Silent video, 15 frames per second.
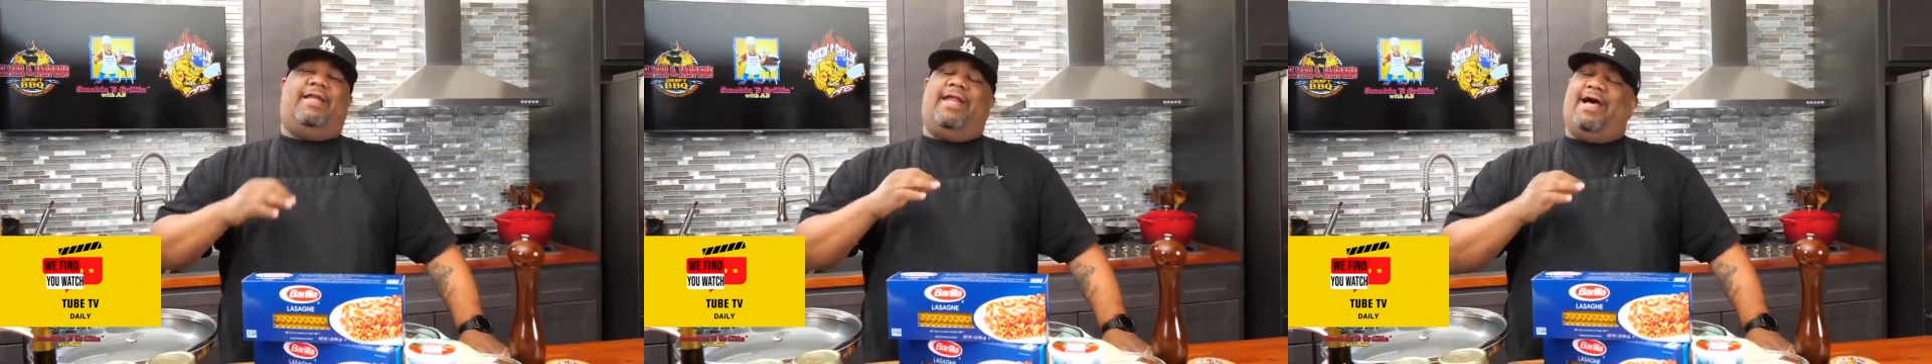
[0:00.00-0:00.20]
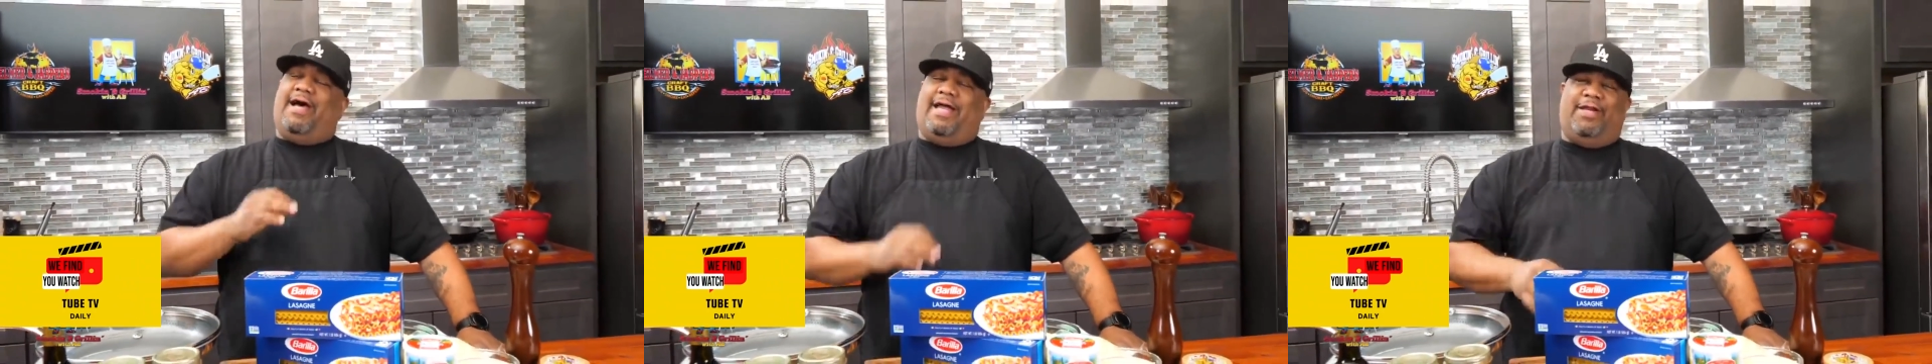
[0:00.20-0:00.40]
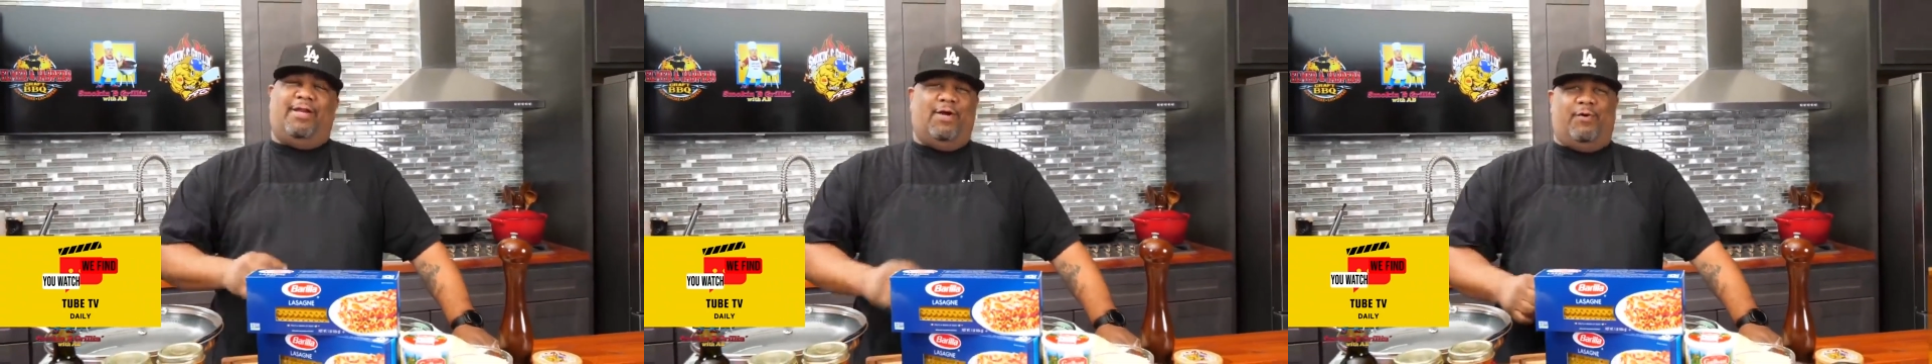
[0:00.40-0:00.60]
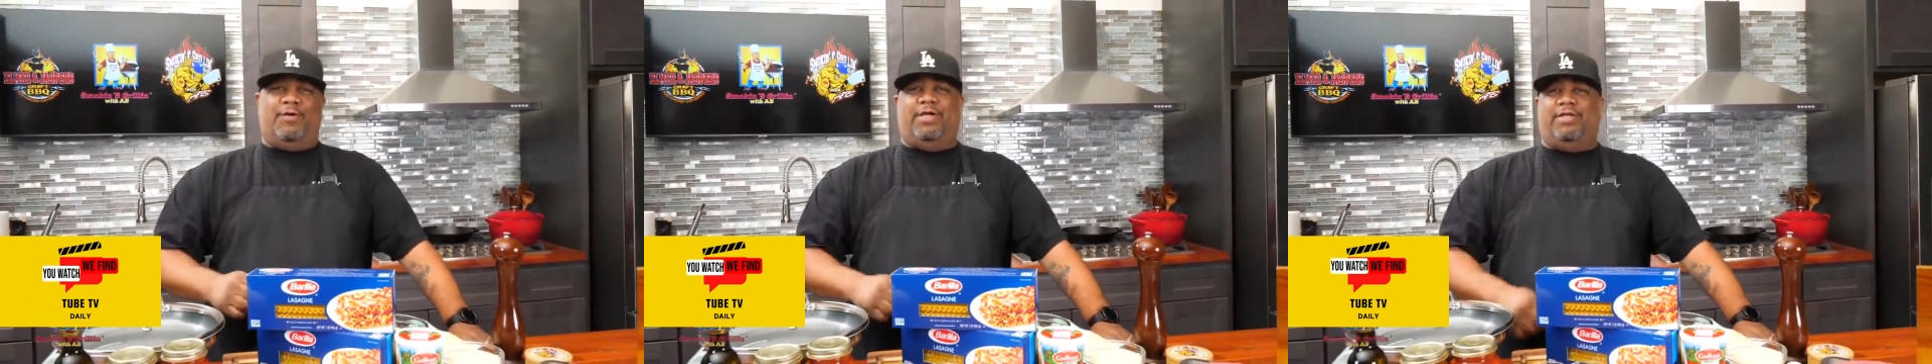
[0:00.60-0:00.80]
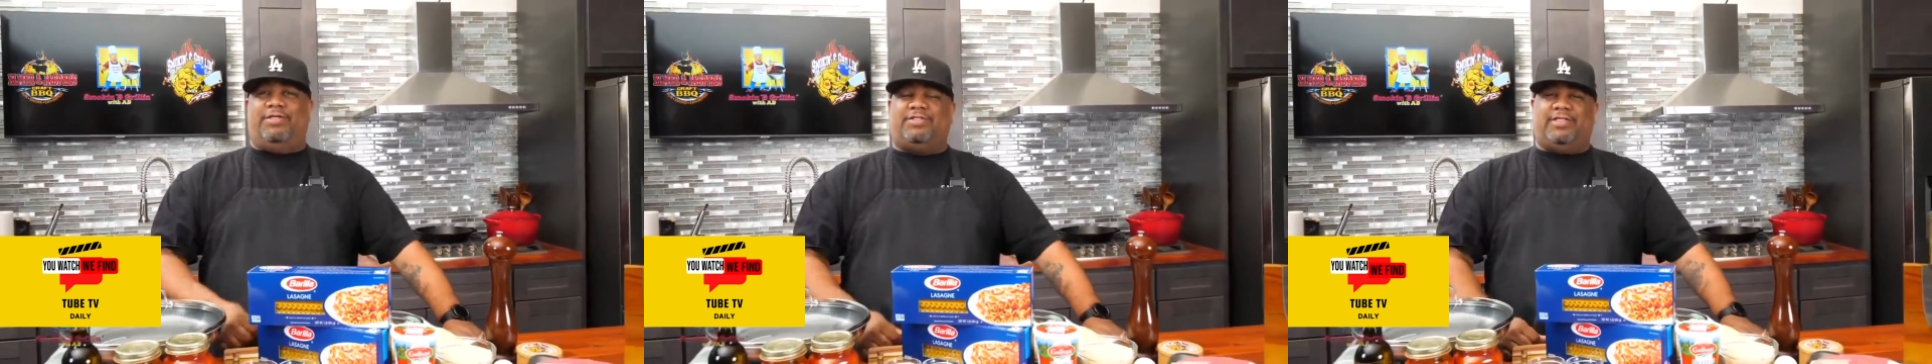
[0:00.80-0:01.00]
Now, I know
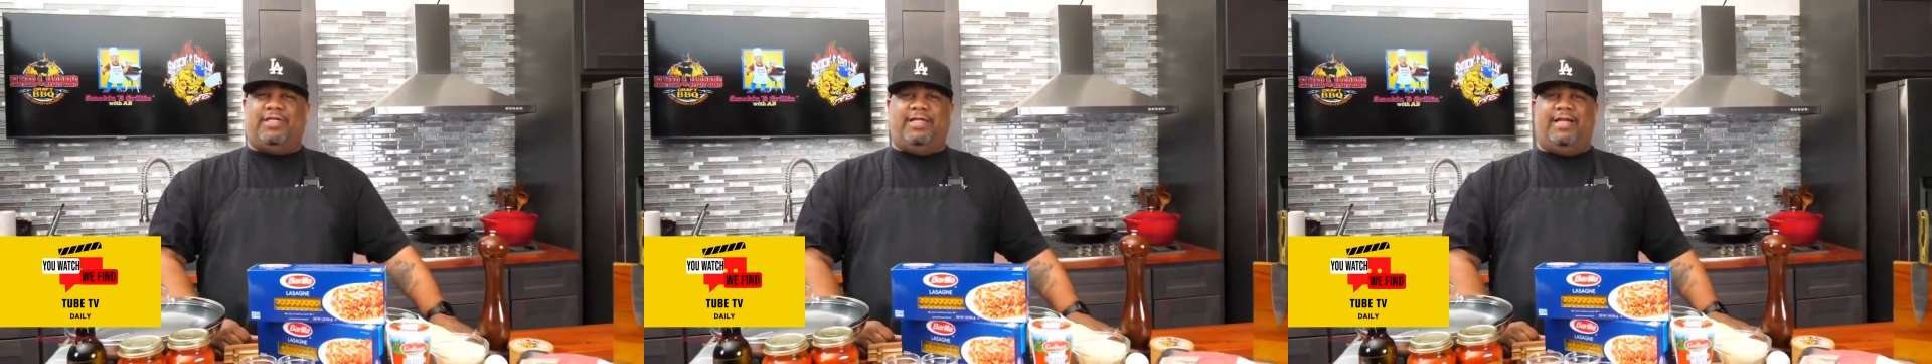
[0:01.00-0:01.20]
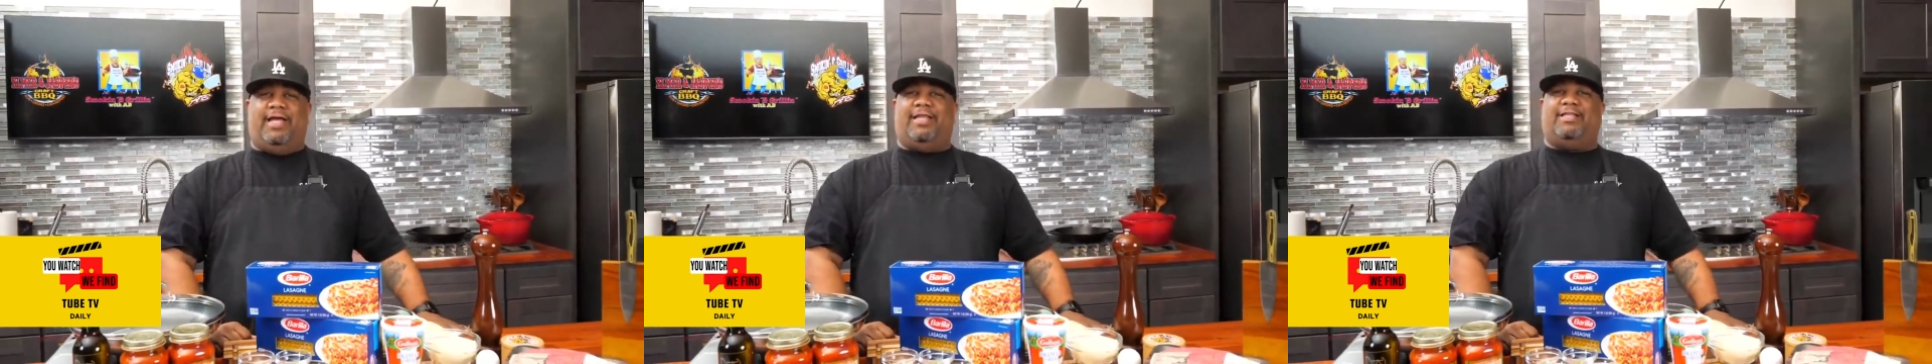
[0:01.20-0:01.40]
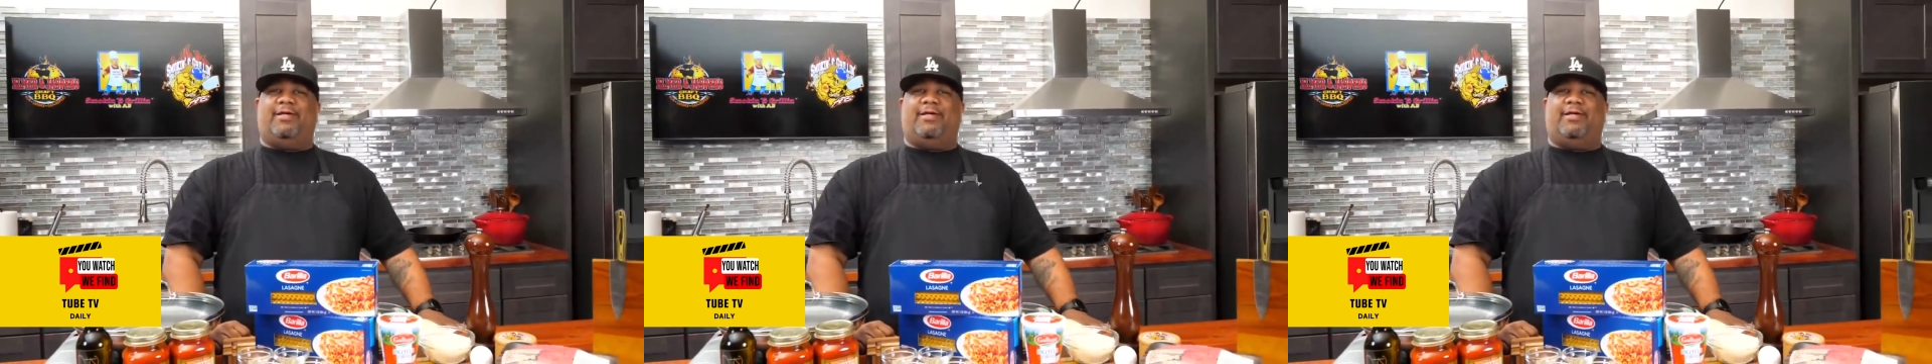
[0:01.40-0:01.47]
you done seen that